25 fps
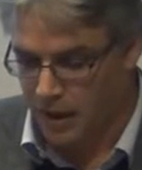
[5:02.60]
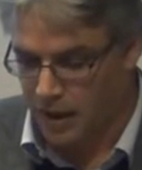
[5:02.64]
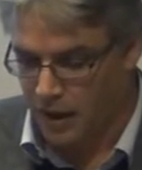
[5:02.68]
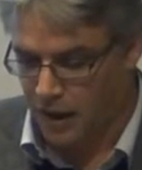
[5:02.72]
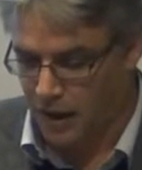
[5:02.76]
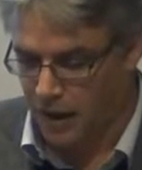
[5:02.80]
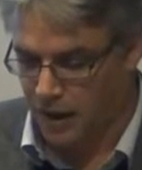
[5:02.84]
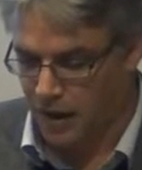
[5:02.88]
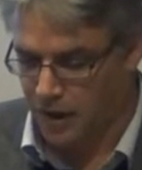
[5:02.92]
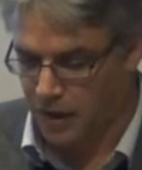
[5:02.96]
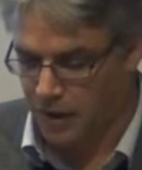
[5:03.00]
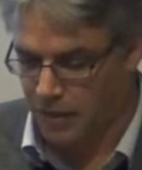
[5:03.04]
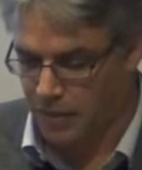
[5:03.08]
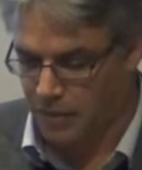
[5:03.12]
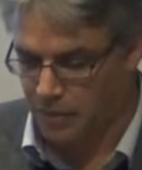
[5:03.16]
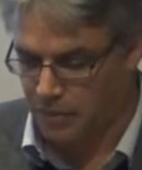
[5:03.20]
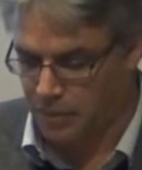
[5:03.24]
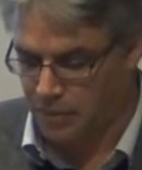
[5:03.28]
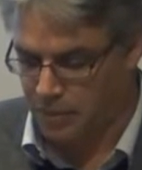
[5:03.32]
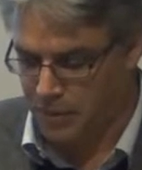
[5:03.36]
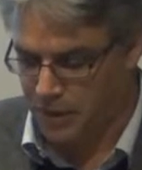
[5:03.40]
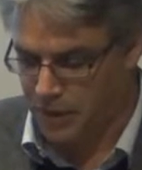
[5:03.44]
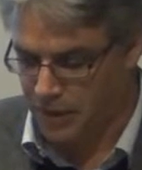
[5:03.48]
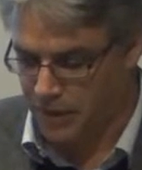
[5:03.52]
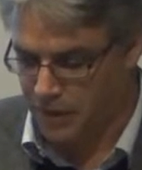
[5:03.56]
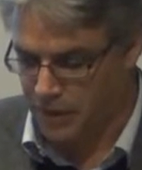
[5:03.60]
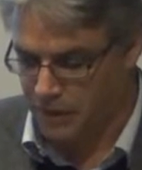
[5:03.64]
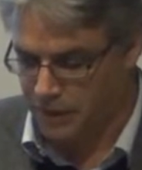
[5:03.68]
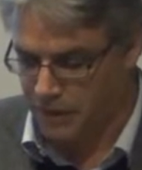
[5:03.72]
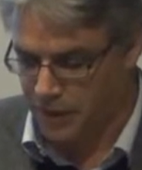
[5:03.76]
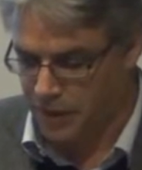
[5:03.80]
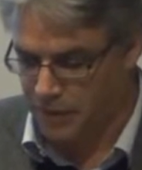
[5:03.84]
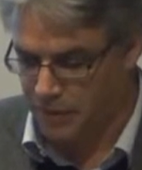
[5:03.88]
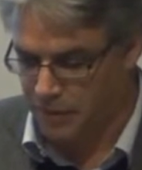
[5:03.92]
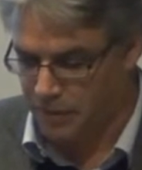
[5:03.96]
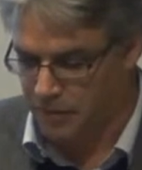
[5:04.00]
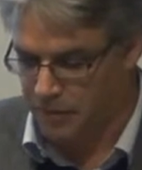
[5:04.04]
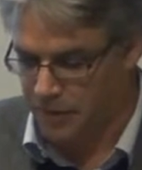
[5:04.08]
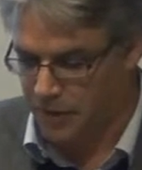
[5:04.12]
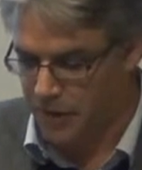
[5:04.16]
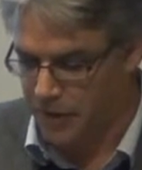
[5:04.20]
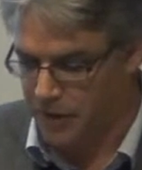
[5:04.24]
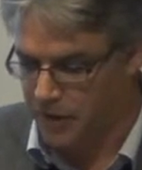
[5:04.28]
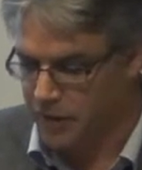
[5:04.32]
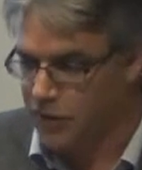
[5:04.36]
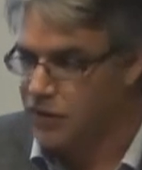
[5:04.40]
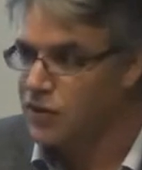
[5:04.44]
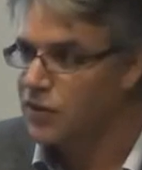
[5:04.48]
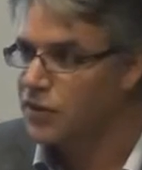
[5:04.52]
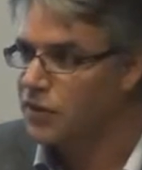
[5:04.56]
potentially investment
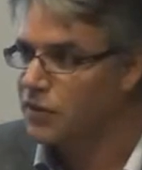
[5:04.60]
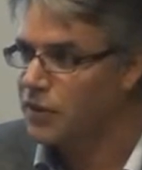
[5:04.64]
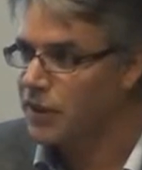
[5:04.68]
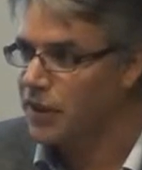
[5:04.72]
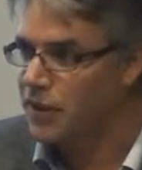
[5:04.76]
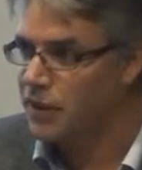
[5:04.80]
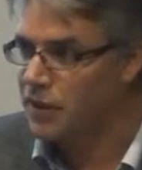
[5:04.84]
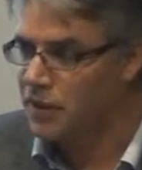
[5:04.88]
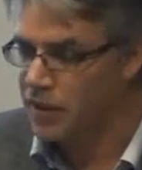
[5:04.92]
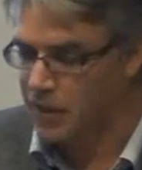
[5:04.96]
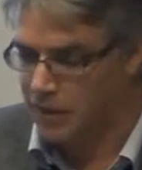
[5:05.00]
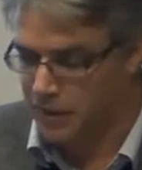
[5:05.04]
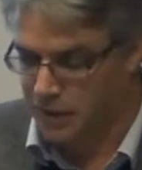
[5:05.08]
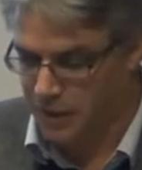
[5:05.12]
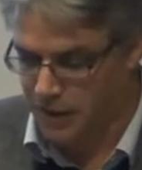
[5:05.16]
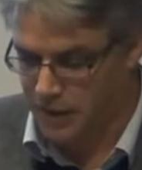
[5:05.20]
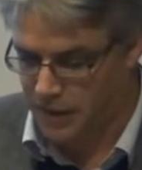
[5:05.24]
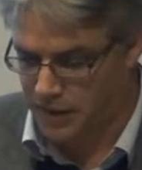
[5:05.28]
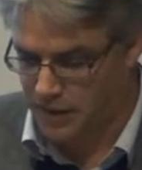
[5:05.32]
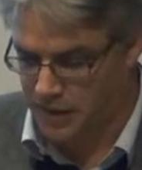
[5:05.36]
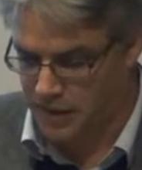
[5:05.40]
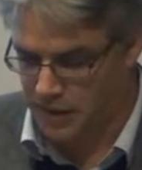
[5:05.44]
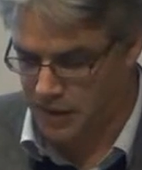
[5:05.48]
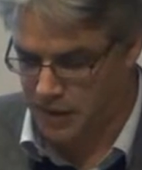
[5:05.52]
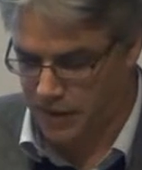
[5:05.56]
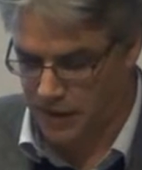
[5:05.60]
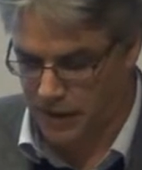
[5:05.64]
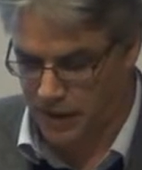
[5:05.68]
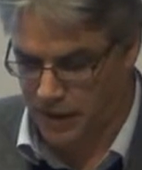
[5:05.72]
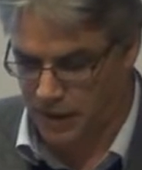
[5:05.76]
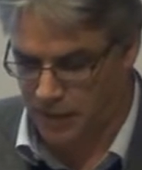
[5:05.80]
funds, green utilities,